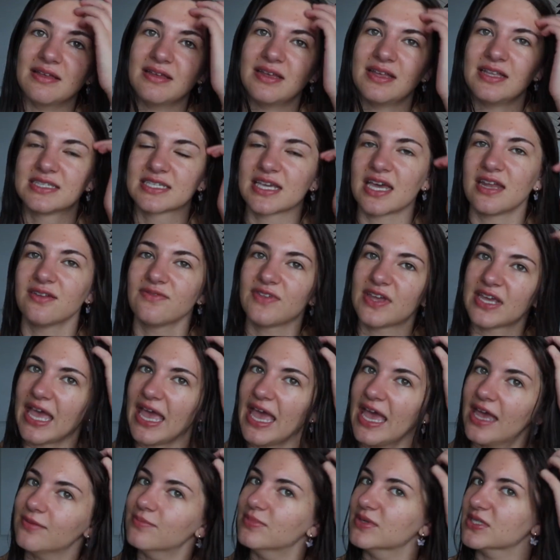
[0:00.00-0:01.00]
it's kind of like a
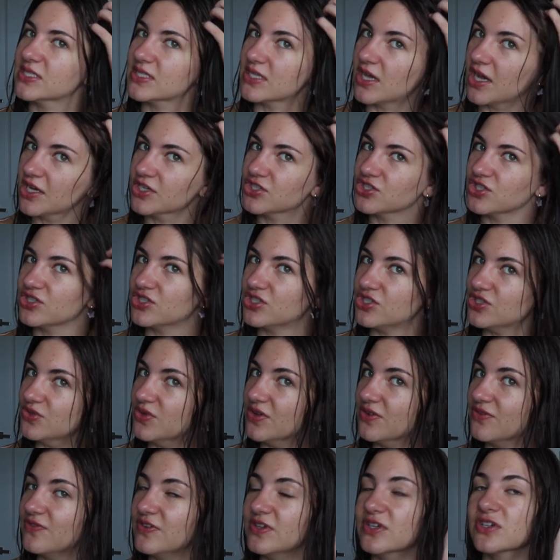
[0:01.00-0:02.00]
head massager too.
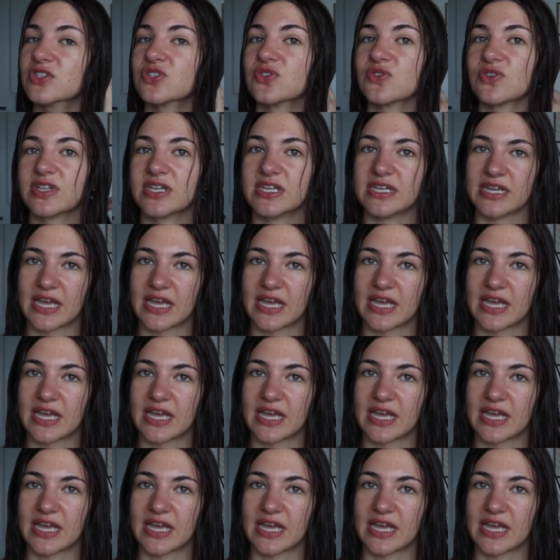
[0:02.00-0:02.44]
It feels really